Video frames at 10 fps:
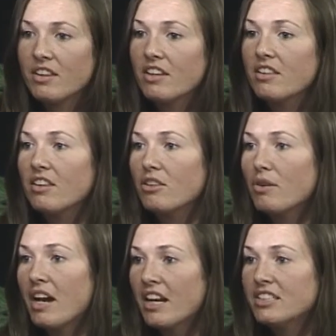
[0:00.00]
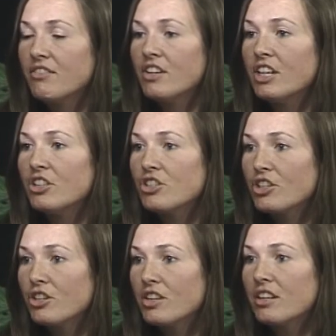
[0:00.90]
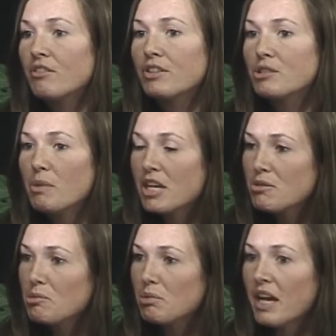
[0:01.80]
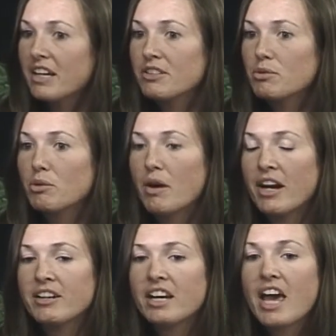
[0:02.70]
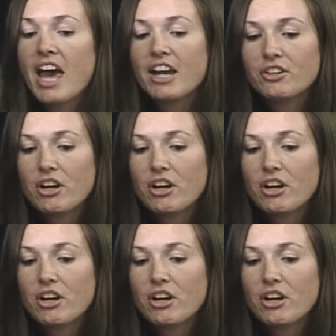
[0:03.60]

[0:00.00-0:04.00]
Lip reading: the threat activity, ensure that a risk management plan is required. And you'd